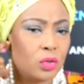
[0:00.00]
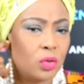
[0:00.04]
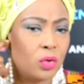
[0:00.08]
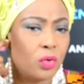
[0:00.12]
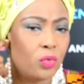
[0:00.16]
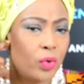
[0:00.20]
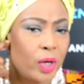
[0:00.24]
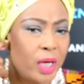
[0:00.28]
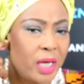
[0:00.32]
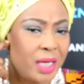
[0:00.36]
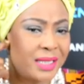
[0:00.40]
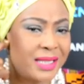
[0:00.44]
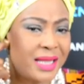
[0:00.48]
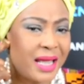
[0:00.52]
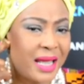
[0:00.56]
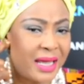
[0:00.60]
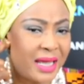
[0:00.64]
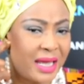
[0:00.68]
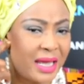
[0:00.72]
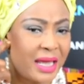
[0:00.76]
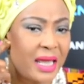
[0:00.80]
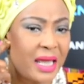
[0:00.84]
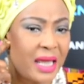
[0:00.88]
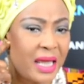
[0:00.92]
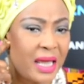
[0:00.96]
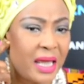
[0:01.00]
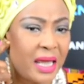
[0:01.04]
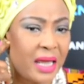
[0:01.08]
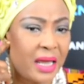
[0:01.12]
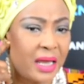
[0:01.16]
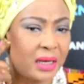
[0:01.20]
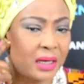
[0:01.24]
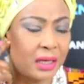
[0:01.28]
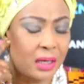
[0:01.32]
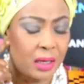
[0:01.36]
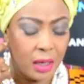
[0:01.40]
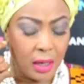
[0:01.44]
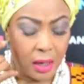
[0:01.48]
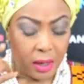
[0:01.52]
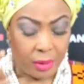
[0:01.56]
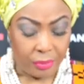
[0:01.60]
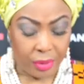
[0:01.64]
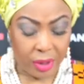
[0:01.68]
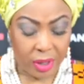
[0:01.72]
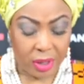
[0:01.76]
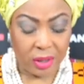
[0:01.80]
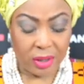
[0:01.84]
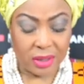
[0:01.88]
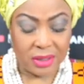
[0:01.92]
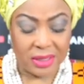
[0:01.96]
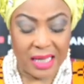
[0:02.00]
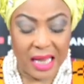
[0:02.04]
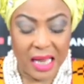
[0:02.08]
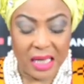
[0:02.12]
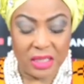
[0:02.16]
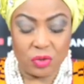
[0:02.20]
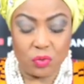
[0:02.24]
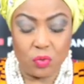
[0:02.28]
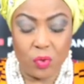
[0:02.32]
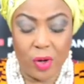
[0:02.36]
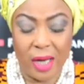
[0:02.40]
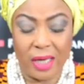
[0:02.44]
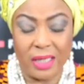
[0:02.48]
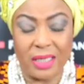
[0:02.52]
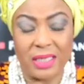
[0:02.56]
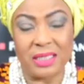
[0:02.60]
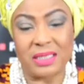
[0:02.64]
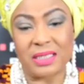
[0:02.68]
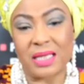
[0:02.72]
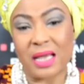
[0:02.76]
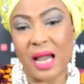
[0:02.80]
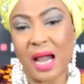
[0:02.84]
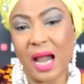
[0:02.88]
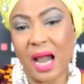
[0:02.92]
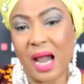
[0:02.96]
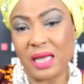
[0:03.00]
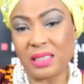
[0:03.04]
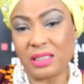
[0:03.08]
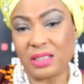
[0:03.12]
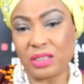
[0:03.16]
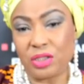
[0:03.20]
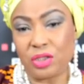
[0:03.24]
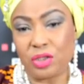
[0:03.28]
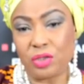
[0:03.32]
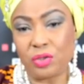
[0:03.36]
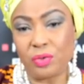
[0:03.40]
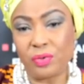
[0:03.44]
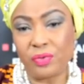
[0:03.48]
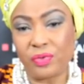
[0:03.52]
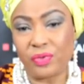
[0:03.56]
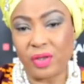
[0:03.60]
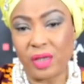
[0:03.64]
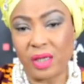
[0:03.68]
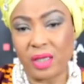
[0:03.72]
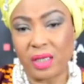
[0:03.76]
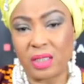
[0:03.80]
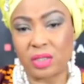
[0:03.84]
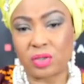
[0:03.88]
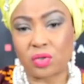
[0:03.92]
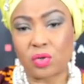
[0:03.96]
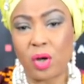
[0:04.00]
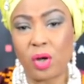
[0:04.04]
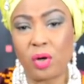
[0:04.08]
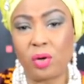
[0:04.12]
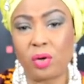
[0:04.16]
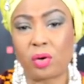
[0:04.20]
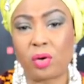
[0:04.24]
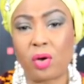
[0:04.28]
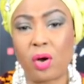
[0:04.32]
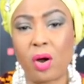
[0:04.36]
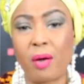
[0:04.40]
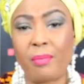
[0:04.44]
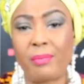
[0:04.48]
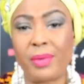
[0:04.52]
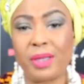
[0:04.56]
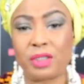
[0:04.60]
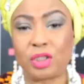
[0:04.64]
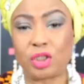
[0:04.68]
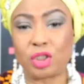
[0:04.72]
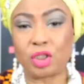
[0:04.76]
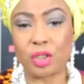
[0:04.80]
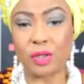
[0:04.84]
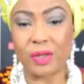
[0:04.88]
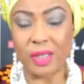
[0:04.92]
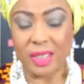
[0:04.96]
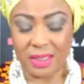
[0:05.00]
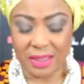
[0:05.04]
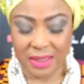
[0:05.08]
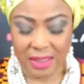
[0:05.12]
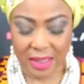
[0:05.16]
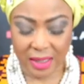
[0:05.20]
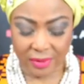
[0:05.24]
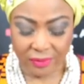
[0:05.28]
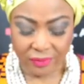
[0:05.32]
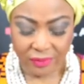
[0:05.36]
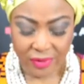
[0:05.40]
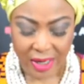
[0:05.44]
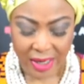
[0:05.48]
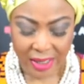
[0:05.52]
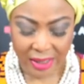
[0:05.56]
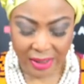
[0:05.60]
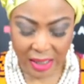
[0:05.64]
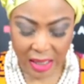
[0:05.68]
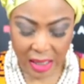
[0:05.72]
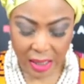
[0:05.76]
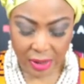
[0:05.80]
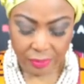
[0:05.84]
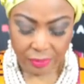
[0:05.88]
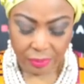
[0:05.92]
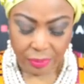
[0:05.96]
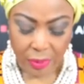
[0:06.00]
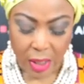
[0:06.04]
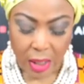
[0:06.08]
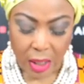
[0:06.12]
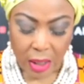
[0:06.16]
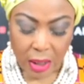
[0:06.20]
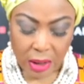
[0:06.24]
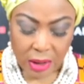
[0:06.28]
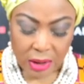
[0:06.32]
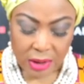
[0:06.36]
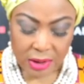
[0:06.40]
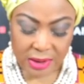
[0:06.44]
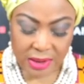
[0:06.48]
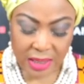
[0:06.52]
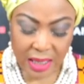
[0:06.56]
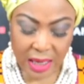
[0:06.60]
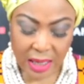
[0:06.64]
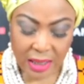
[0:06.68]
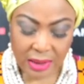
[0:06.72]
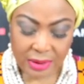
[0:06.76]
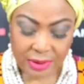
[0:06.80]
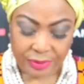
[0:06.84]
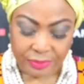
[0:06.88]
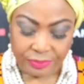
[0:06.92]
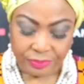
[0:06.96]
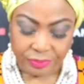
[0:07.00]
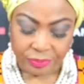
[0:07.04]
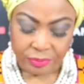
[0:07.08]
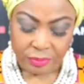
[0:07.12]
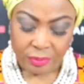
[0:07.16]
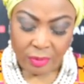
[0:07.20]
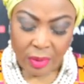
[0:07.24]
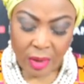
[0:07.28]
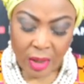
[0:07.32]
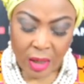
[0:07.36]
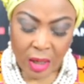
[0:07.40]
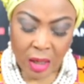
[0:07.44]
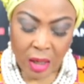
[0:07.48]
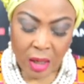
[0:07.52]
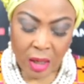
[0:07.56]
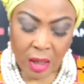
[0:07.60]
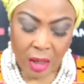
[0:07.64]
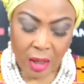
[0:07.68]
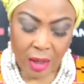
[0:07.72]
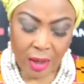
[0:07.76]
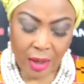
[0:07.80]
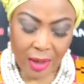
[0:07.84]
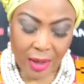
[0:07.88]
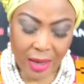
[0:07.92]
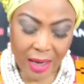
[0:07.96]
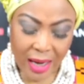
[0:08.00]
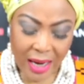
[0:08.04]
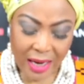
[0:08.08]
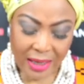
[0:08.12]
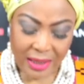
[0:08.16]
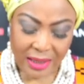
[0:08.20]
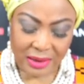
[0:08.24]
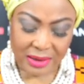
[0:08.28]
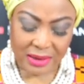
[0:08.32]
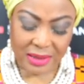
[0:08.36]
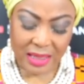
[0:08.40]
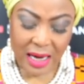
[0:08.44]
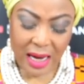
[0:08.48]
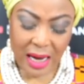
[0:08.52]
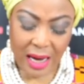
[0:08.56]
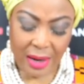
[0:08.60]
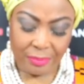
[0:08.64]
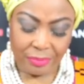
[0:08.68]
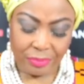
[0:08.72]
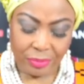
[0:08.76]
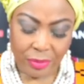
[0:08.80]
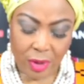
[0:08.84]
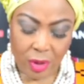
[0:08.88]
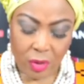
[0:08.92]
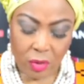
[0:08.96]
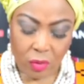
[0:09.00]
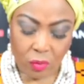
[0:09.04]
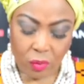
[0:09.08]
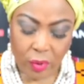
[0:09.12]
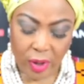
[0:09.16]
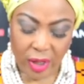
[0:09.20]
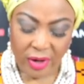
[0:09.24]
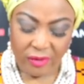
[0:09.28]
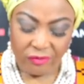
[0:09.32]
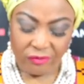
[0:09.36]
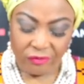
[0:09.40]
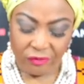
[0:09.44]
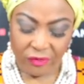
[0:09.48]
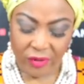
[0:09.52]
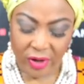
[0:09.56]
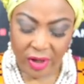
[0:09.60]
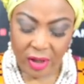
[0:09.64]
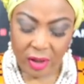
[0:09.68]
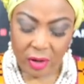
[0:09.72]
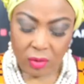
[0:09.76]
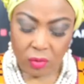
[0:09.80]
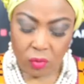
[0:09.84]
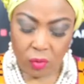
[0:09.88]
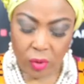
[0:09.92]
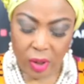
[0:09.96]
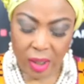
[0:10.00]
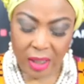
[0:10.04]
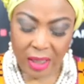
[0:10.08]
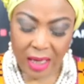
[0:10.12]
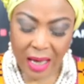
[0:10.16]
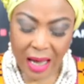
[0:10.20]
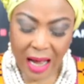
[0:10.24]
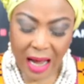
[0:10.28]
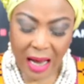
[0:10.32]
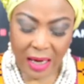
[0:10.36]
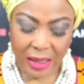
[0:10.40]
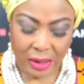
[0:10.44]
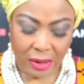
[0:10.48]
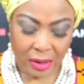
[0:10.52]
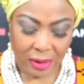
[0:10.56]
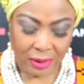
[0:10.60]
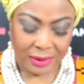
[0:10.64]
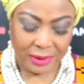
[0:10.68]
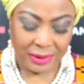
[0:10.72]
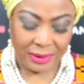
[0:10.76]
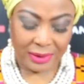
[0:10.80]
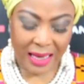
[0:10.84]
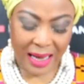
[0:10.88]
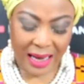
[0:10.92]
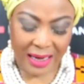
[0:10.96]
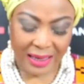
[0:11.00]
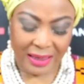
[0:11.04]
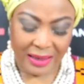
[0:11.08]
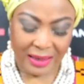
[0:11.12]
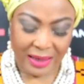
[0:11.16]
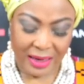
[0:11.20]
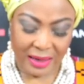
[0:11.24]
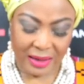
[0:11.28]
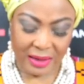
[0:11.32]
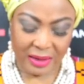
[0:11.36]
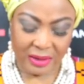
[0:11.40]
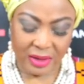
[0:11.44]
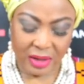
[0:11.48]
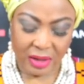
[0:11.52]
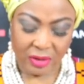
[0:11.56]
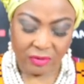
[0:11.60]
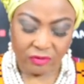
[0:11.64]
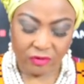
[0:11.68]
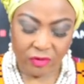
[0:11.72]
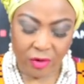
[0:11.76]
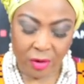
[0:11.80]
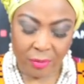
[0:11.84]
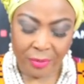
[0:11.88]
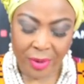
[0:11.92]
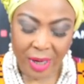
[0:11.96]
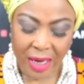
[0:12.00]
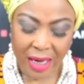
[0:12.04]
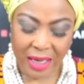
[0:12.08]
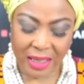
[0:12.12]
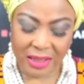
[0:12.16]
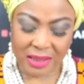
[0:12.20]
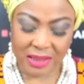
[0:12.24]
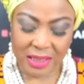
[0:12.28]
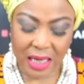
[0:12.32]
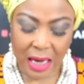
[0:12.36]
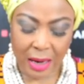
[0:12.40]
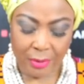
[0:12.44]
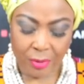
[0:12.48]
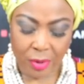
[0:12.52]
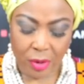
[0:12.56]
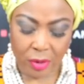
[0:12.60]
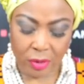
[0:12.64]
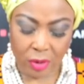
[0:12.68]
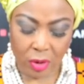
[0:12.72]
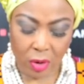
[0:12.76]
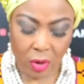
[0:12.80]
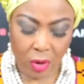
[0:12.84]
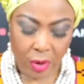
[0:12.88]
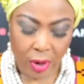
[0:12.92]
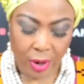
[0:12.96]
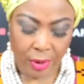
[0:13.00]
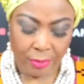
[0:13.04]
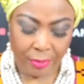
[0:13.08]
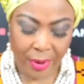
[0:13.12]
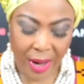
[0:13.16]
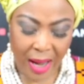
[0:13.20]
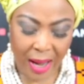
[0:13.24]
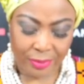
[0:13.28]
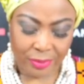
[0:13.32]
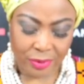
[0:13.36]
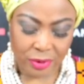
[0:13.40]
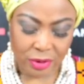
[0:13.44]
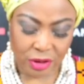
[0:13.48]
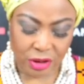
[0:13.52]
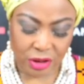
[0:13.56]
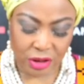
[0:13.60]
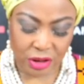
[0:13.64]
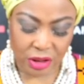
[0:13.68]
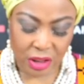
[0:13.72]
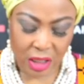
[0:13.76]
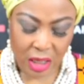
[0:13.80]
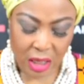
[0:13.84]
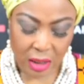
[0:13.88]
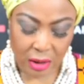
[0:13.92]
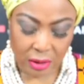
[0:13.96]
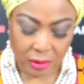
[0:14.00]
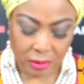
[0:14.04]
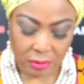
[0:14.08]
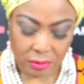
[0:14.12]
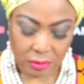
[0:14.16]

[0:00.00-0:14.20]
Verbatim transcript: we take it in because that's where this attitude thing is going to come and show itself right now. It says, anytime we feel we are not learning anything from a sermon or a Bible teacher,